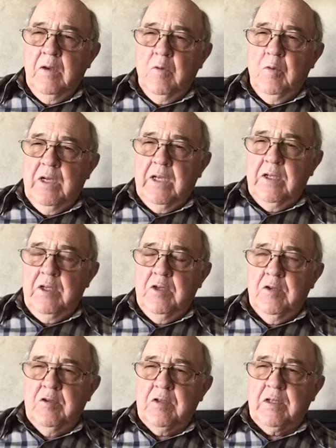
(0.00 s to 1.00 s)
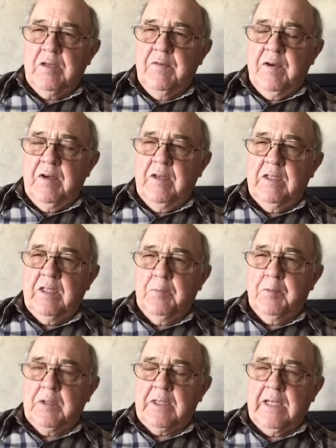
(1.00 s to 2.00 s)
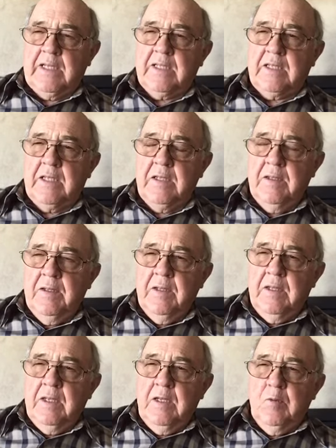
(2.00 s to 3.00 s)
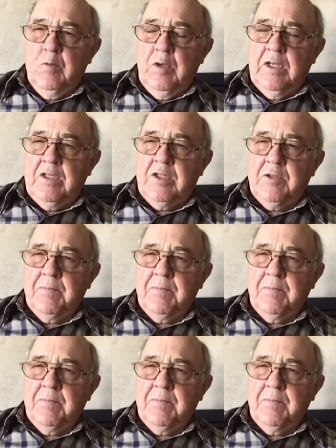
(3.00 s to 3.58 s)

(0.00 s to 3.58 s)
we can use a very simple test in which